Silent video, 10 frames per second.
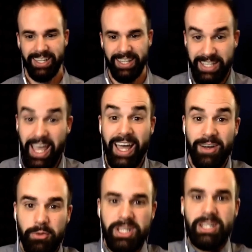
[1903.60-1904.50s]
Yeah,
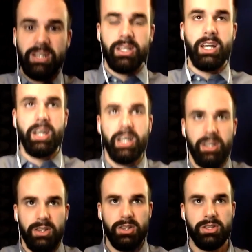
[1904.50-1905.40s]

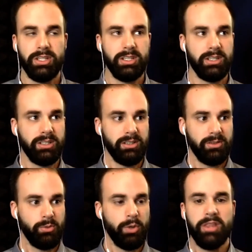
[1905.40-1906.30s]

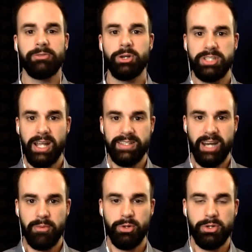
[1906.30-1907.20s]
one of the first ads that
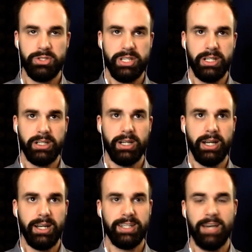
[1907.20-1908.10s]
I produced
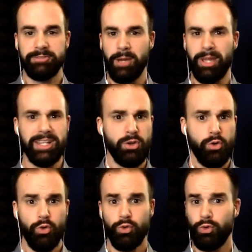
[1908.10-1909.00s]
here, Cuffed Up. It's
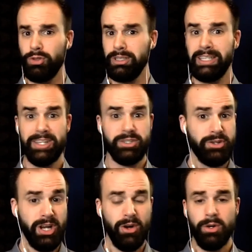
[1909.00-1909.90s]
lesser
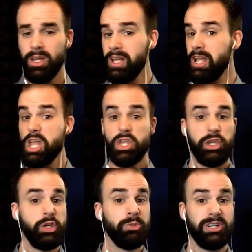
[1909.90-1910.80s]
known.
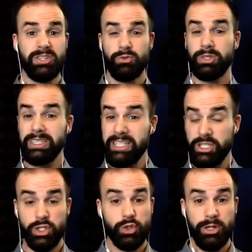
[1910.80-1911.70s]
Humor is really
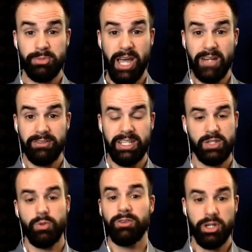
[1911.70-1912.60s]
stripped out of it.
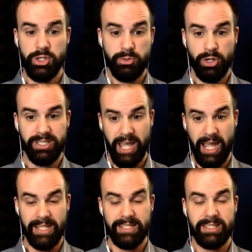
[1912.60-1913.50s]
It's one of our sprint
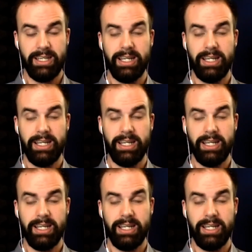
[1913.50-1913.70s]
ads.